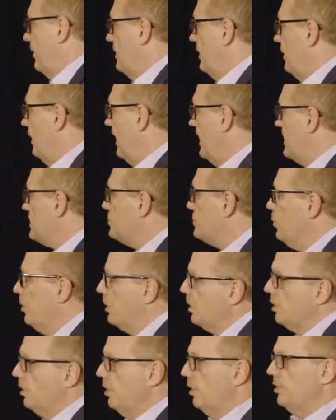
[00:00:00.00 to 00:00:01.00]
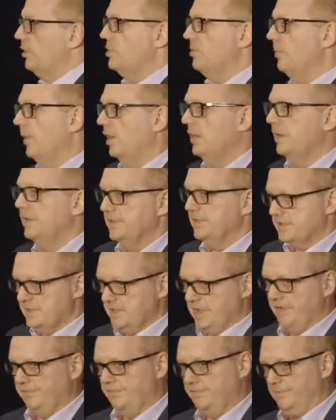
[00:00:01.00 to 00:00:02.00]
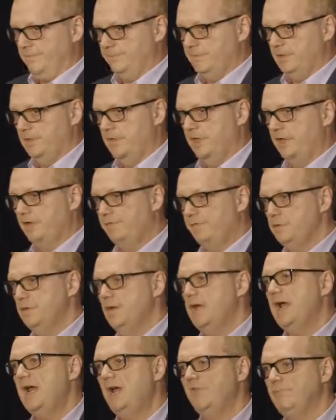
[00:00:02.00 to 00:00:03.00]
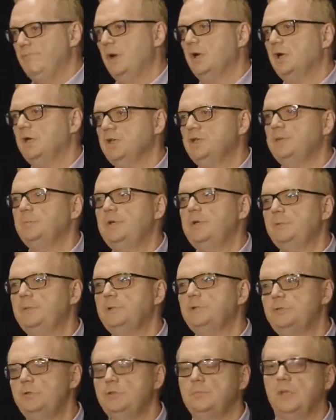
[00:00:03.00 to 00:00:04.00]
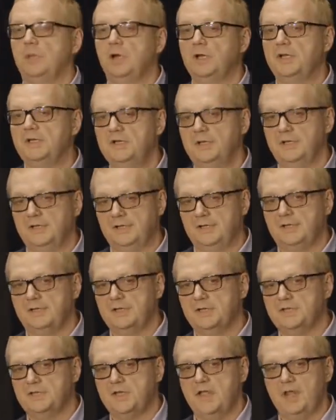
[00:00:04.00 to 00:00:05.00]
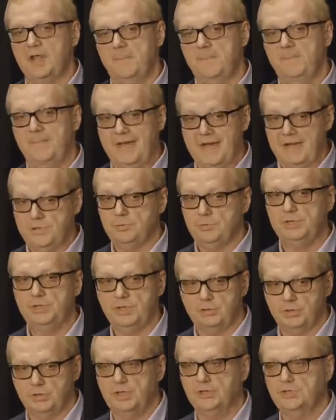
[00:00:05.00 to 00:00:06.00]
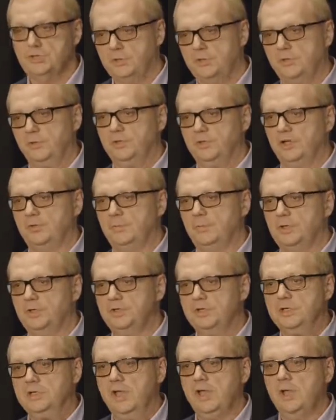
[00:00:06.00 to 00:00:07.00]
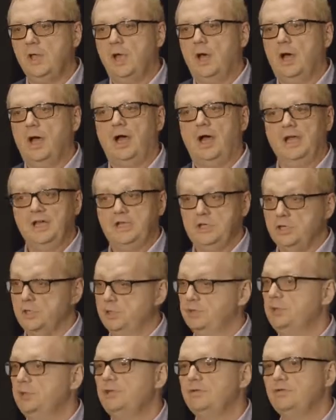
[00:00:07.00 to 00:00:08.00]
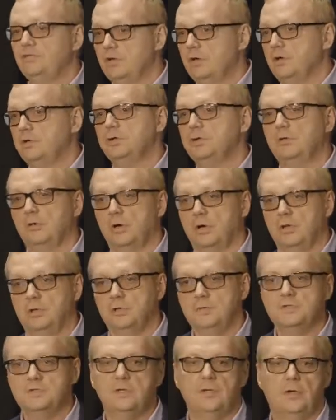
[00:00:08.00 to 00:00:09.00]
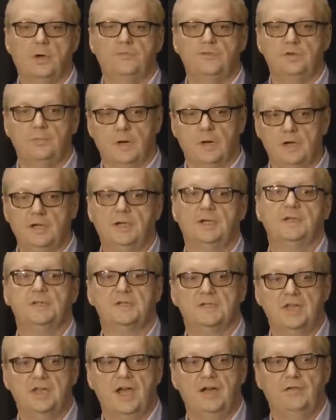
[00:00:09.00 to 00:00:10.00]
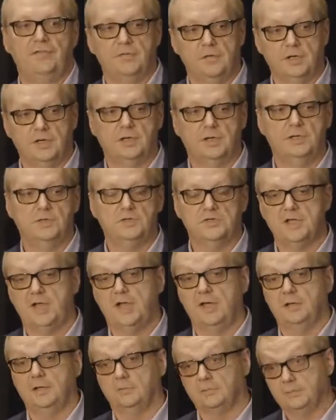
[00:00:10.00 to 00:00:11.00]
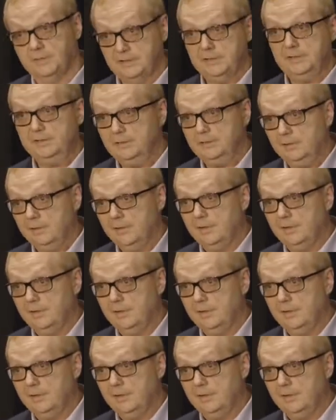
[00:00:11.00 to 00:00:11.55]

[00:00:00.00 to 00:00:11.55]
Less workload on your marketing stuff. If you have marketing people doing marketing analytics and manually crunching through numbers, I know that you've heard the groans of your marketing staff looking at you saying, Really?